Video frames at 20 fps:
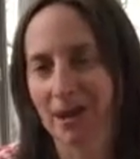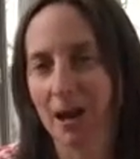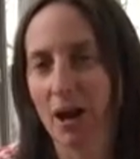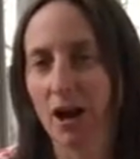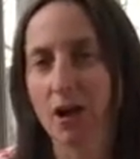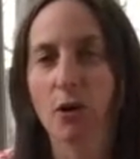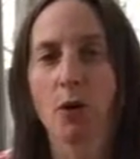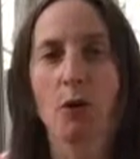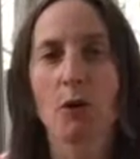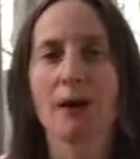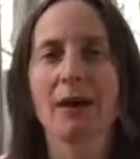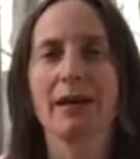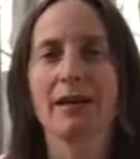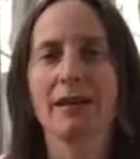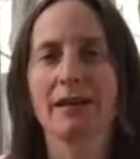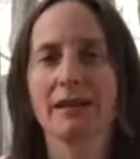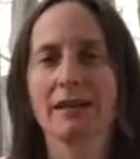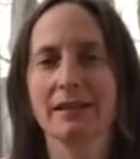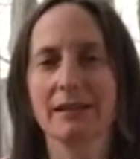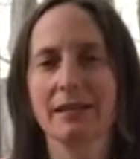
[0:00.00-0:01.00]
our
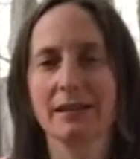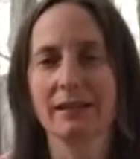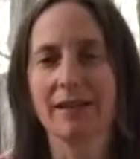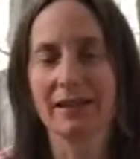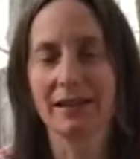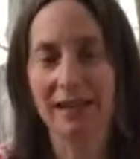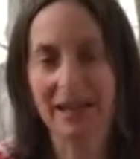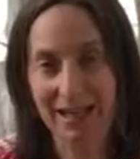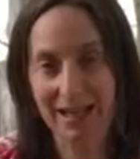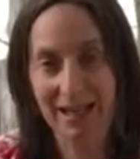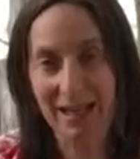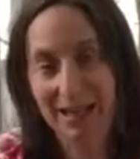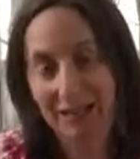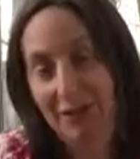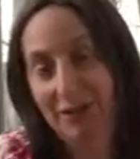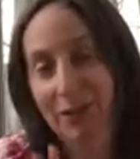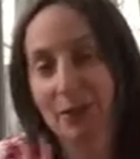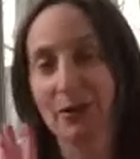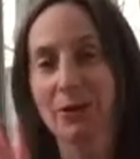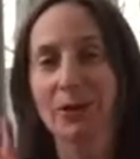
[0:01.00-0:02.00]
awareness.
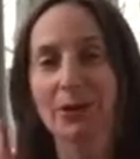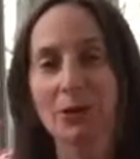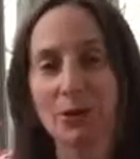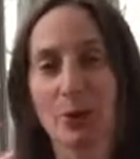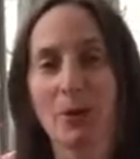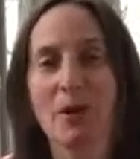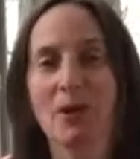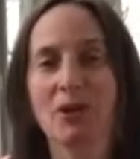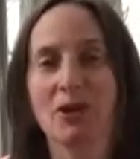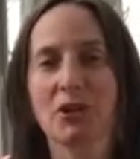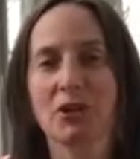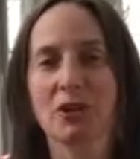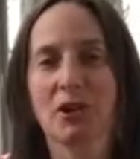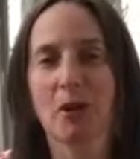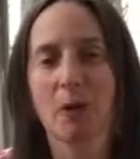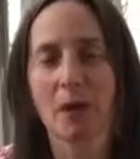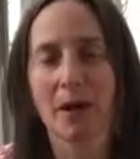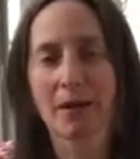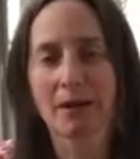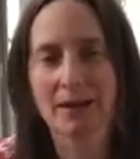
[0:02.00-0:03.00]
Even though it's so much in
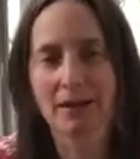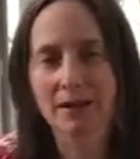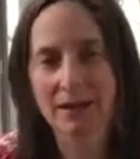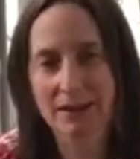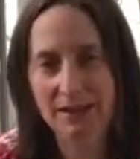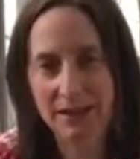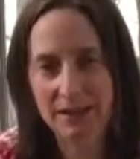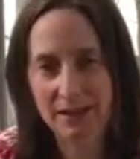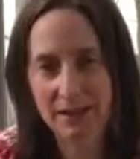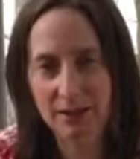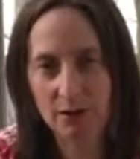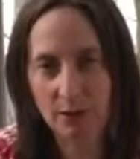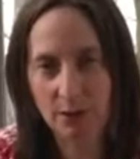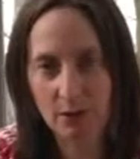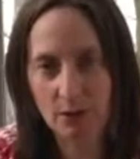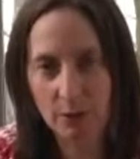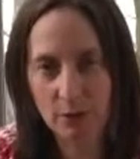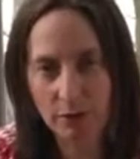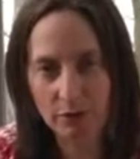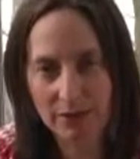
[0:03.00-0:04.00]
our awareness, it's as though
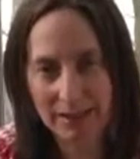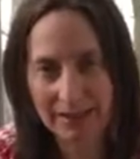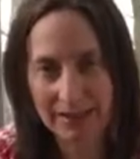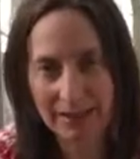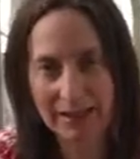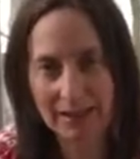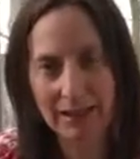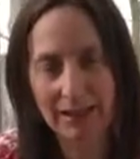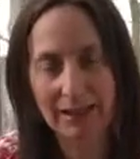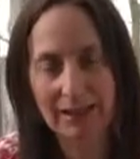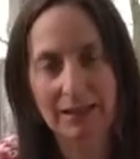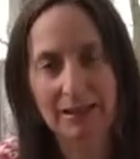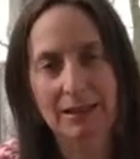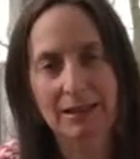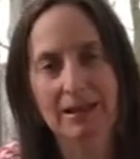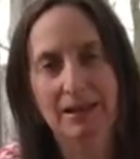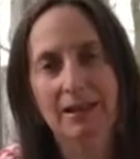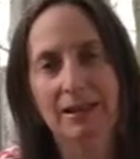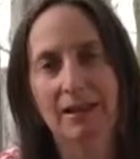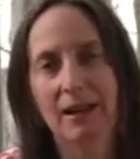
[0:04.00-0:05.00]
it moves it slightly to
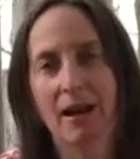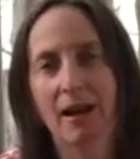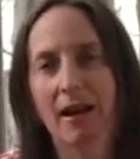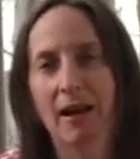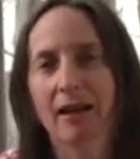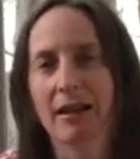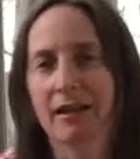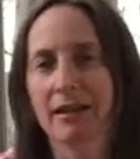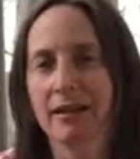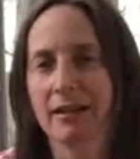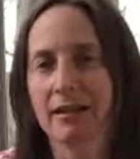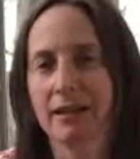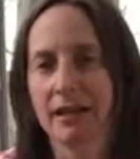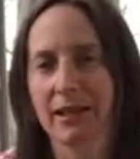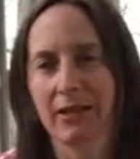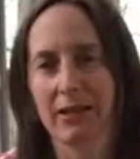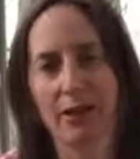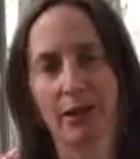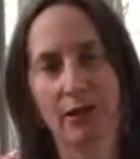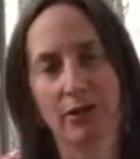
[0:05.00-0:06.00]
the side in
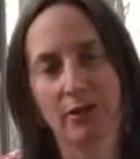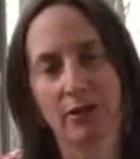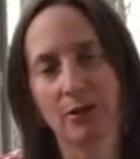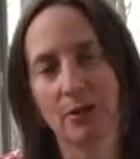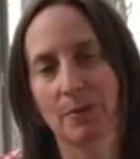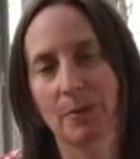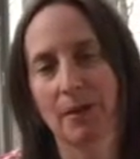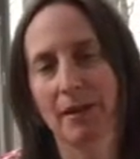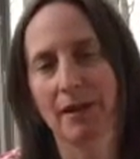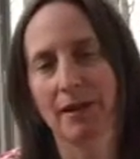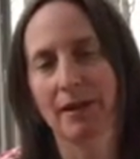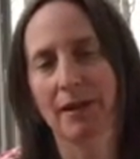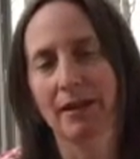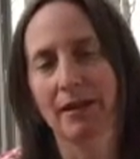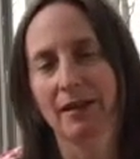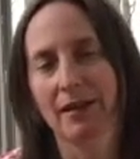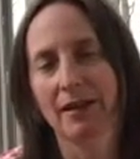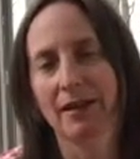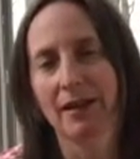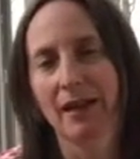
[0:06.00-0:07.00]
our energy body.
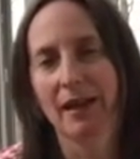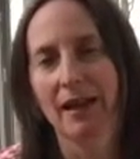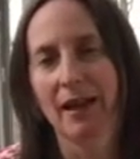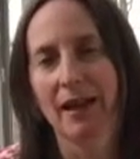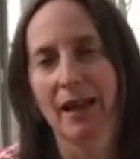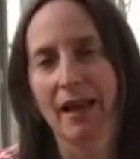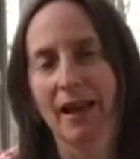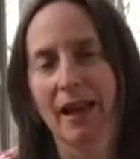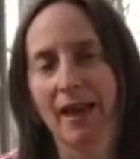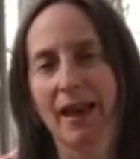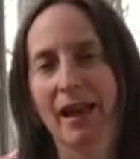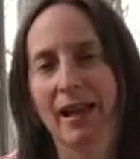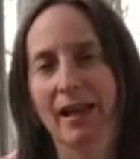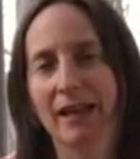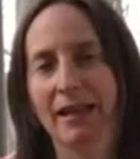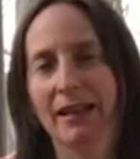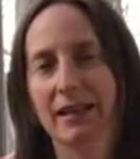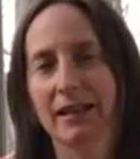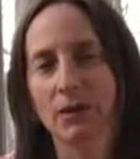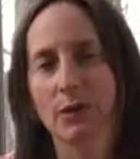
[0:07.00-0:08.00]

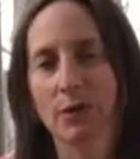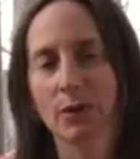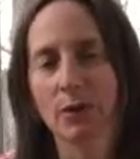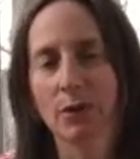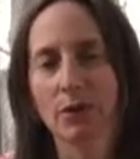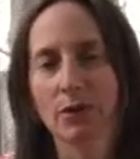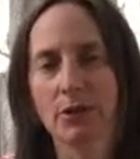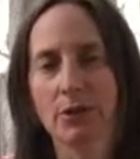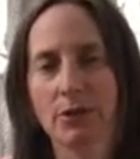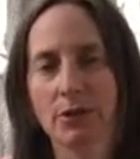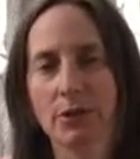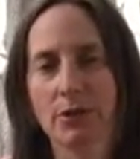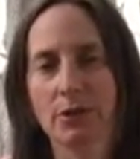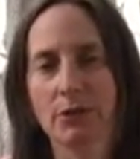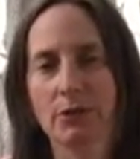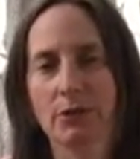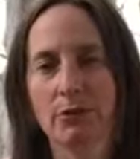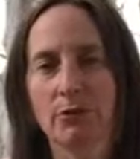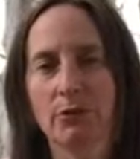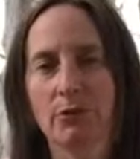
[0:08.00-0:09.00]
And in order
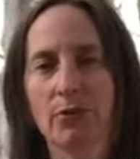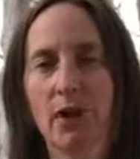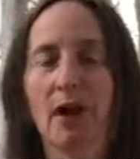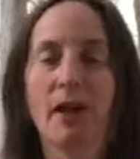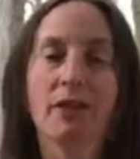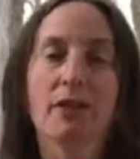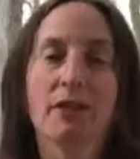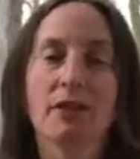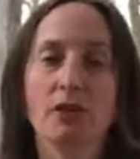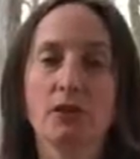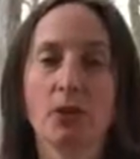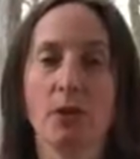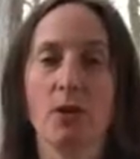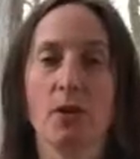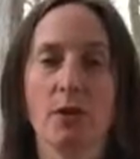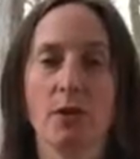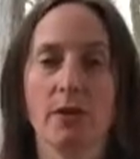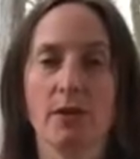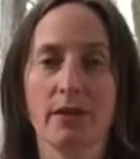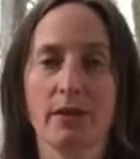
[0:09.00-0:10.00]
to find the
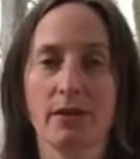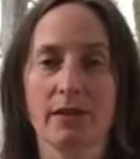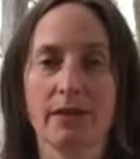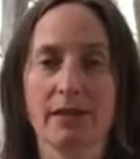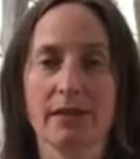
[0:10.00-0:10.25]
door